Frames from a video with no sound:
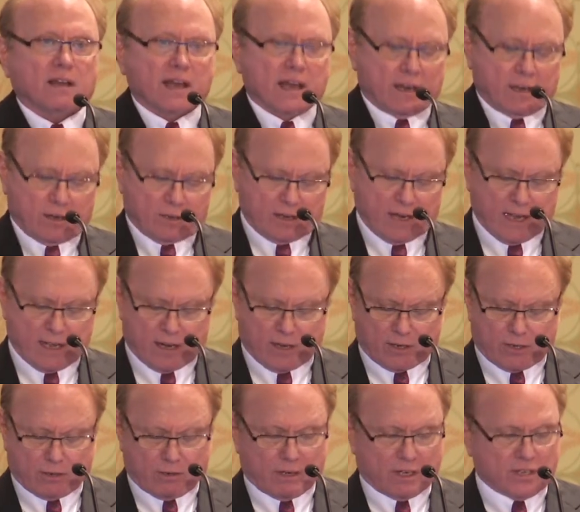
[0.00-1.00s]

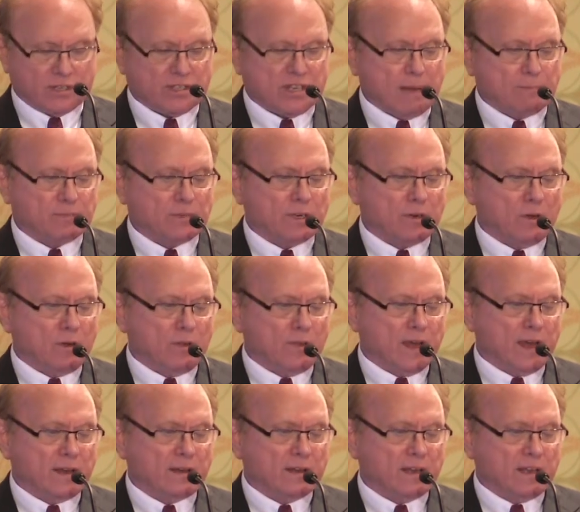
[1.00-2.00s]
editor accepted all
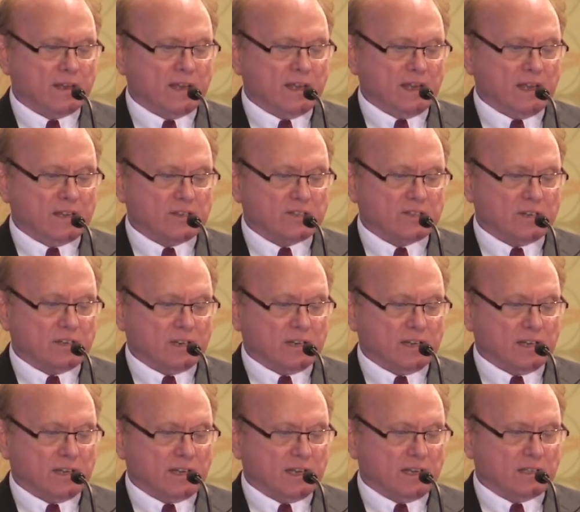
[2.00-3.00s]
that
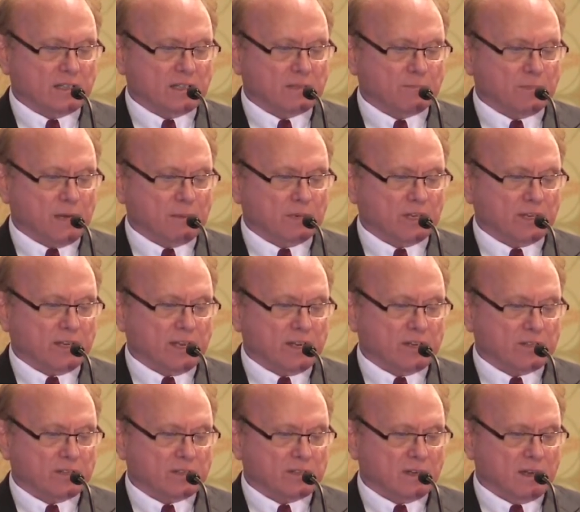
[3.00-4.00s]
instantly, and the
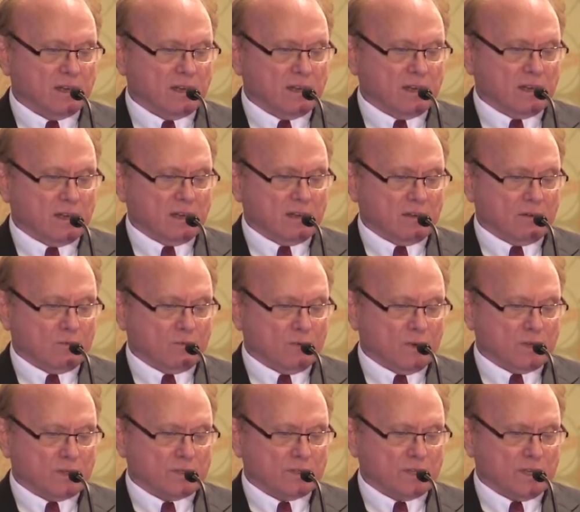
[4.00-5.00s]
publication
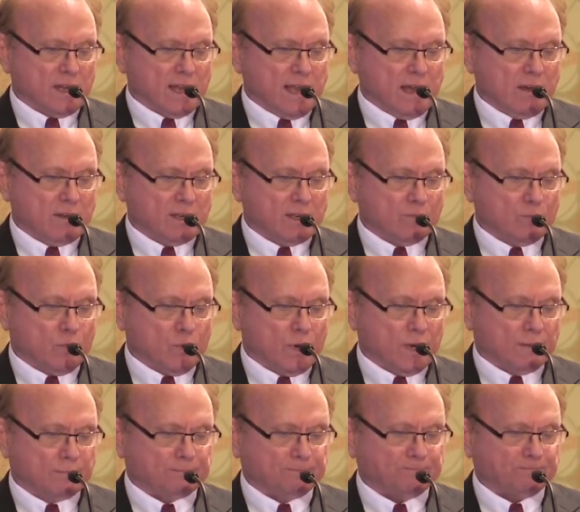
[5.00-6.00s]
was out in
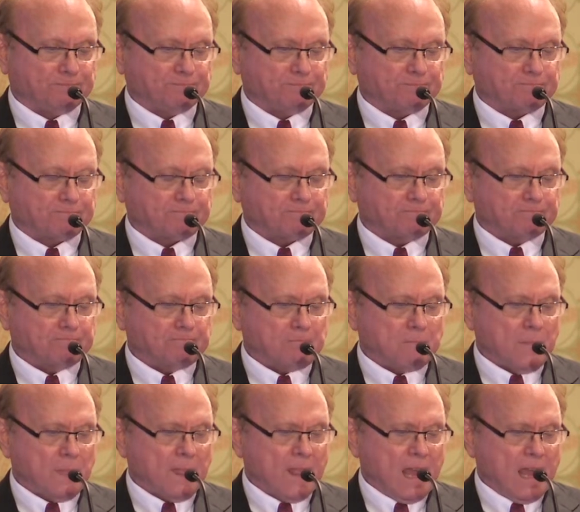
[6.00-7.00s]
print.
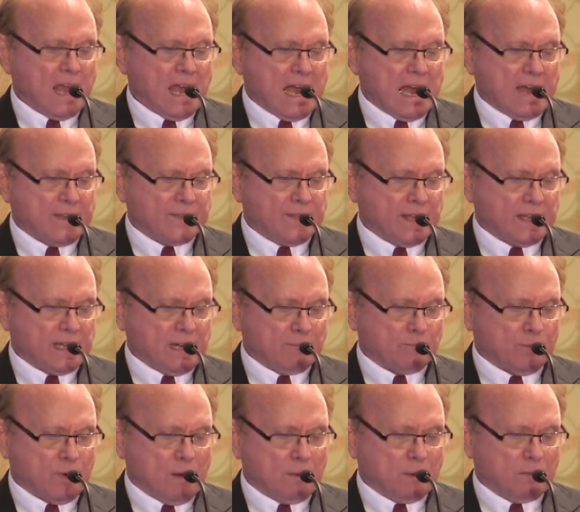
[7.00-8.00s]
I think
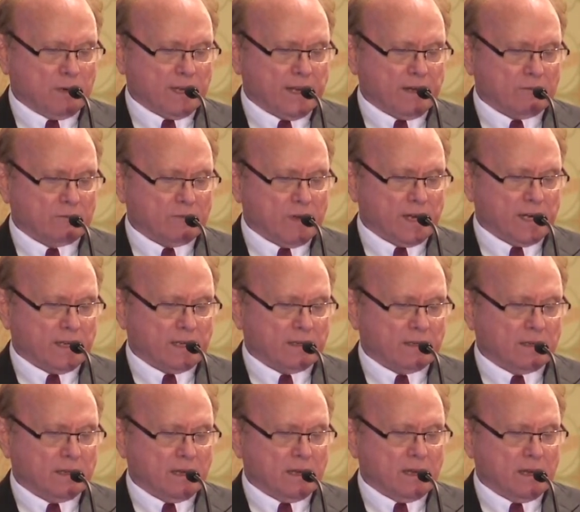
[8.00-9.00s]
I'm probably
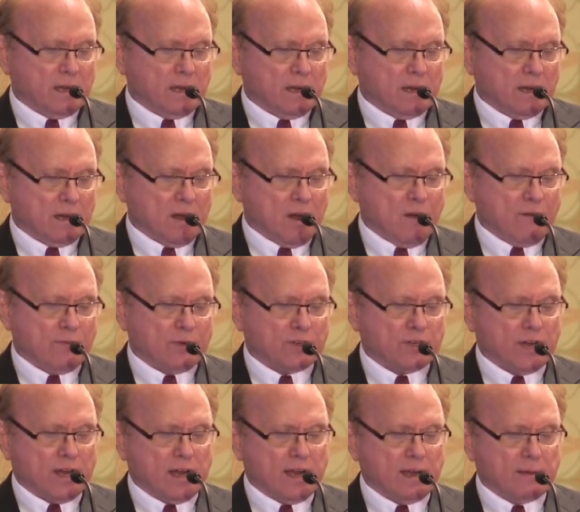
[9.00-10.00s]
running over
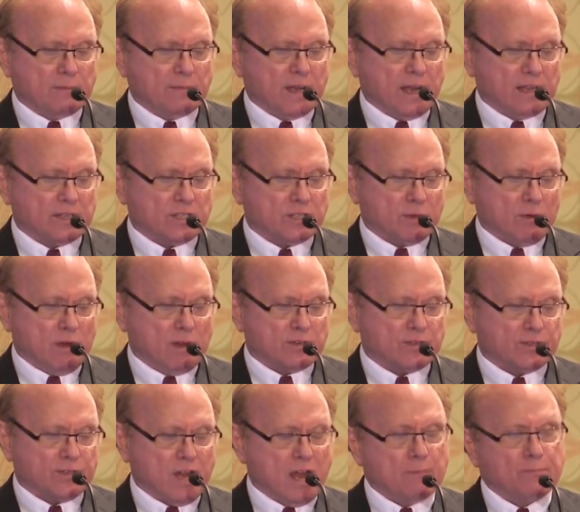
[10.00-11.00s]
time, and so I'll
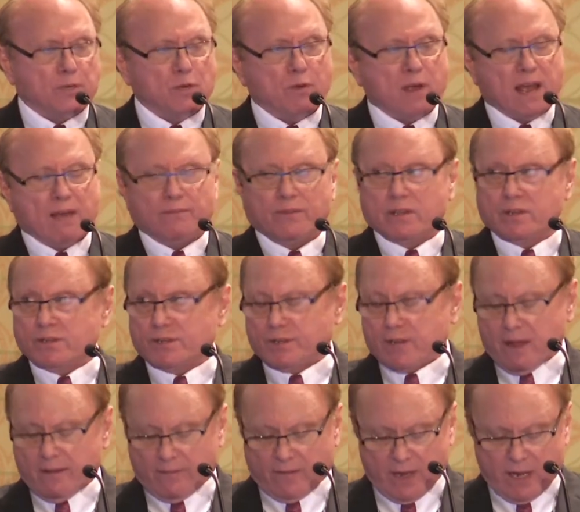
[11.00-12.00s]
stop. You have this
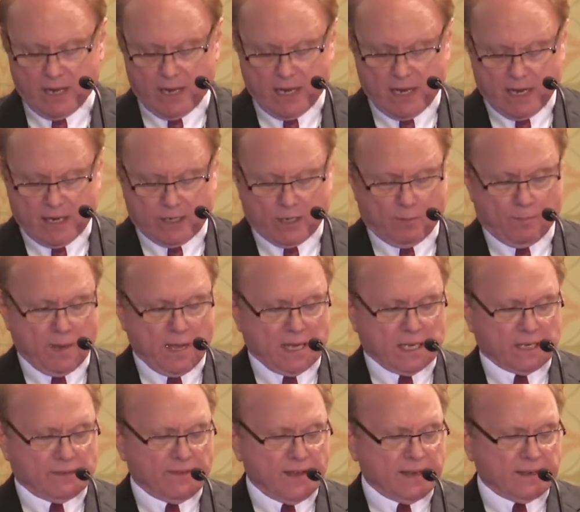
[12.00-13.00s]
stuff in your
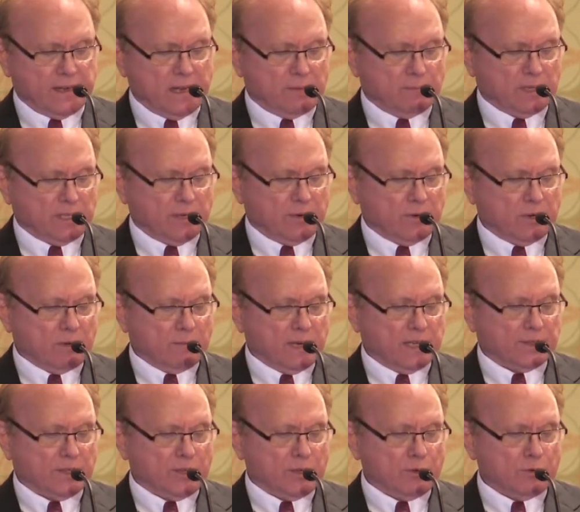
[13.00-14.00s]
packet of handout material
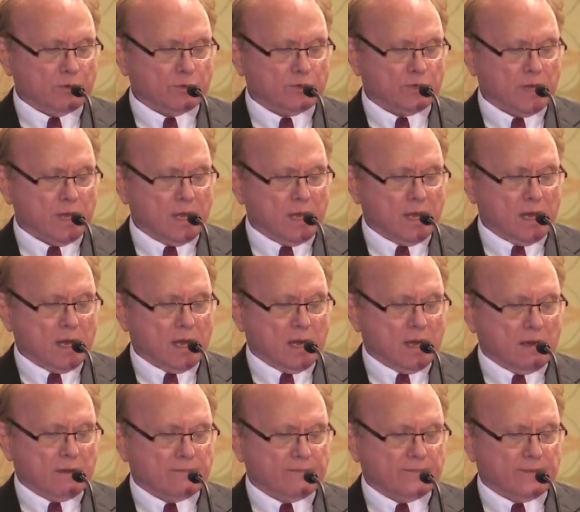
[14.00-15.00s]
about the use
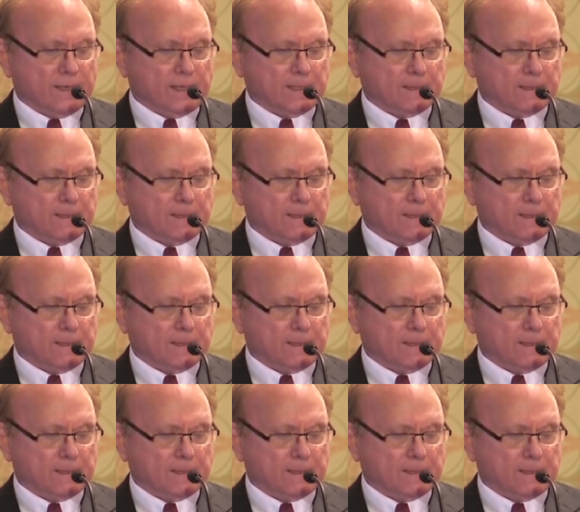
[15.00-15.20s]
of